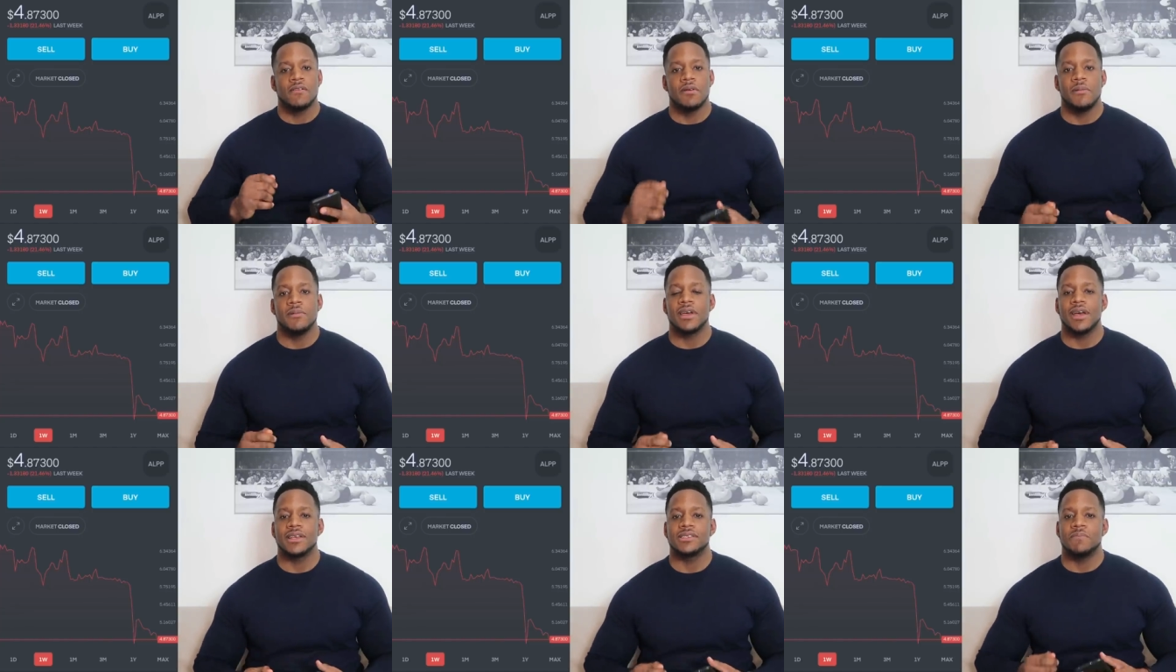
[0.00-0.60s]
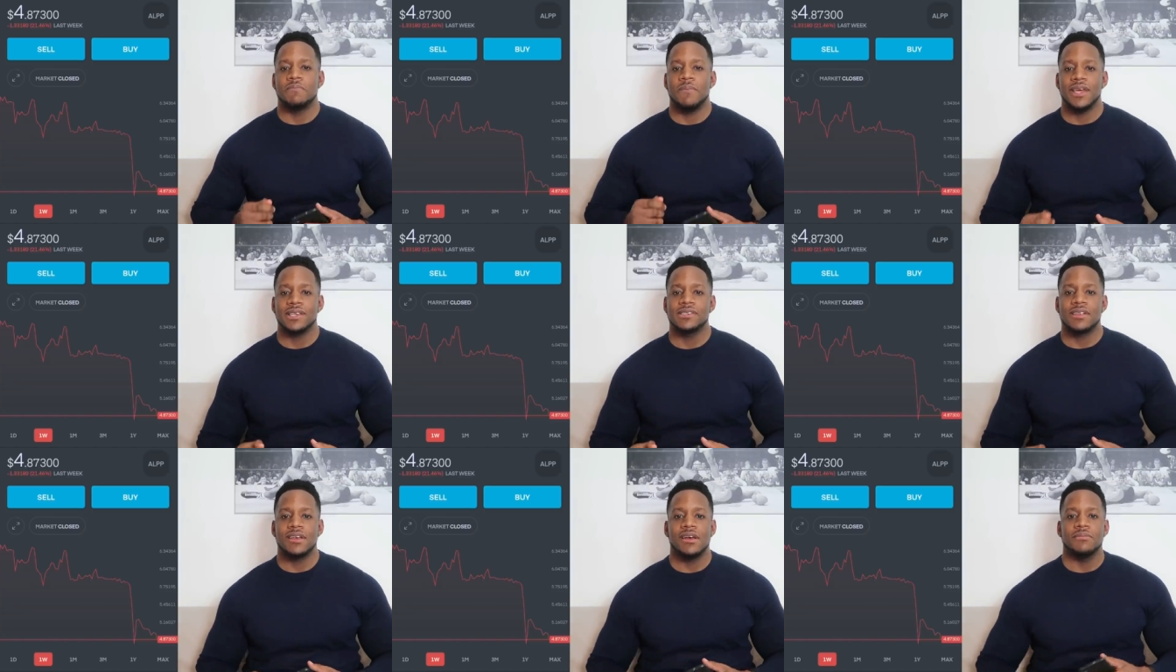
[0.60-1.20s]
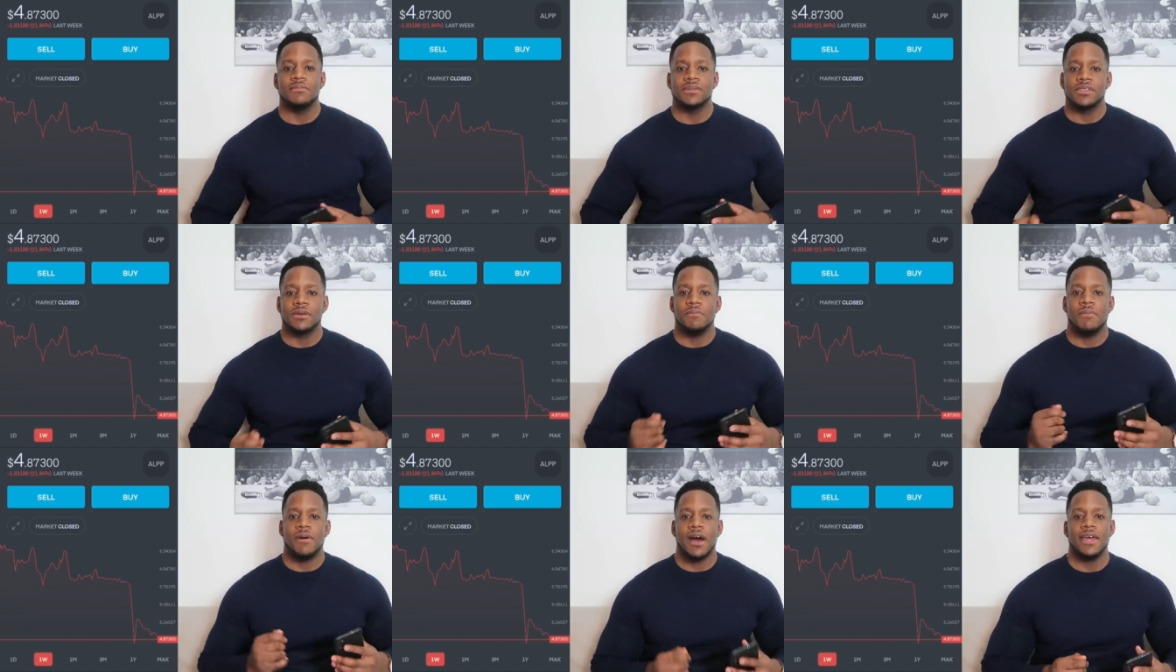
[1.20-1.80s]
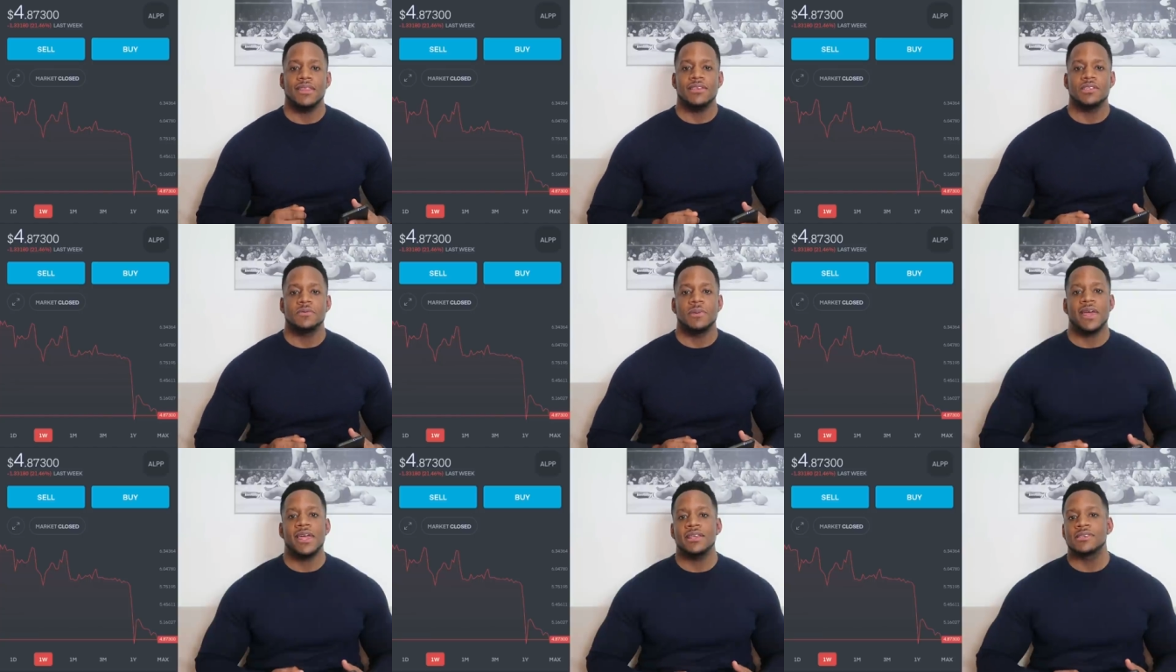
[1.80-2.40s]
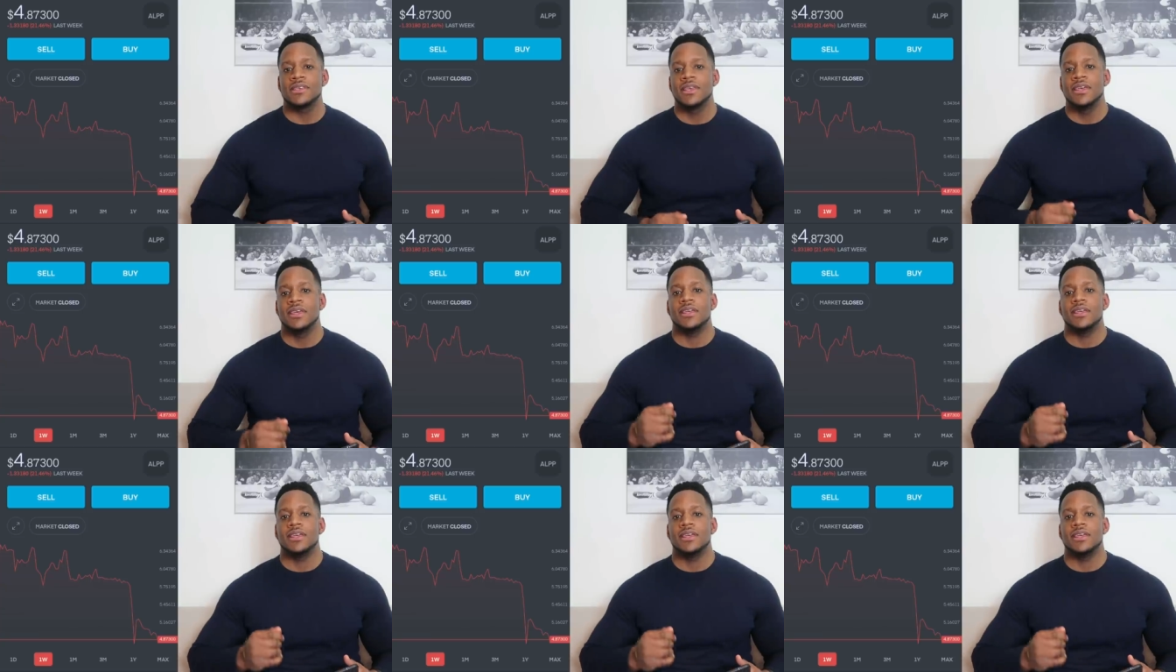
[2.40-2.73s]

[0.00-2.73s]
Remember guys, the best time to buy these plays